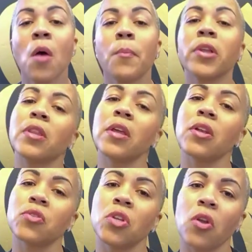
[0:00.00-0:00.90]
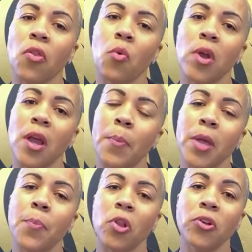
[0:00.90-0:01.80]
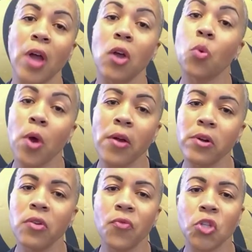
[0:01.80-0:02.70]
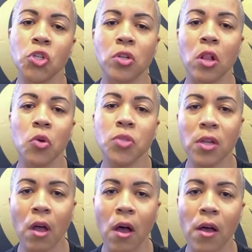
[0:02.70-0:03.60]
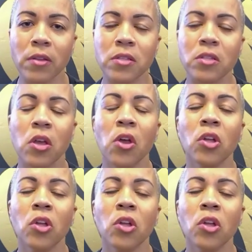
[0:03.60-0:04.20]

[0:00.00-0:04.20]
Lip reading: but then there's another one that people are not aware of, which is closing costs.